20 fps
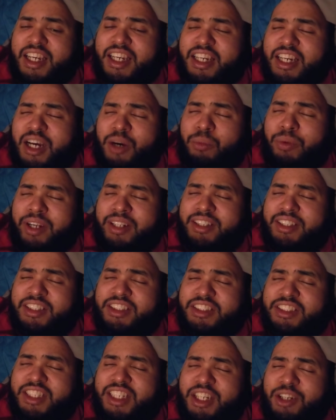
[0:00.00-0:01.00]
cannot wait to
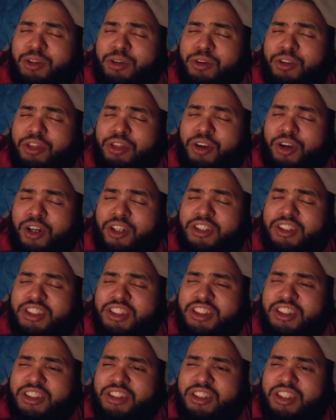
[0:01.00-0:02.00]
hear your
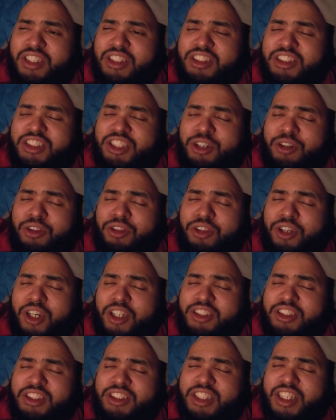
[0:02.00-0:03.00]
thoughts and see your
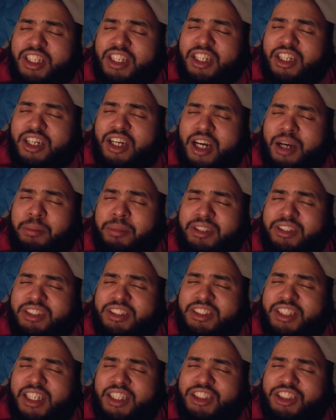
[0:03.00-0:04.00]
thoughts in the comment
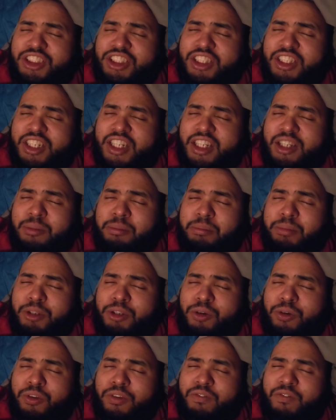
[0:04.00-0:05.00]
section
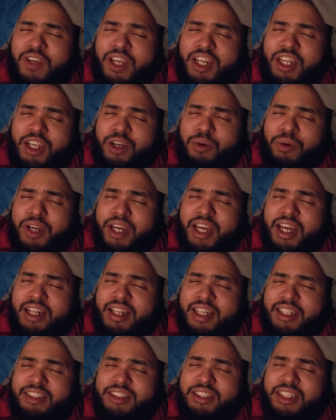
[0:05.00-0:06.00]
below the video.
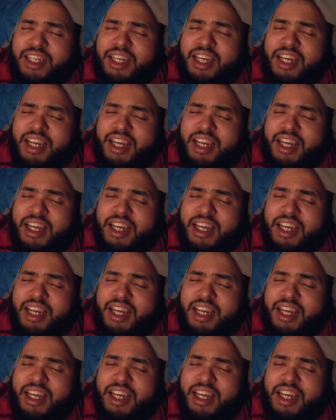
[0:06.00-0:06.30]
And that's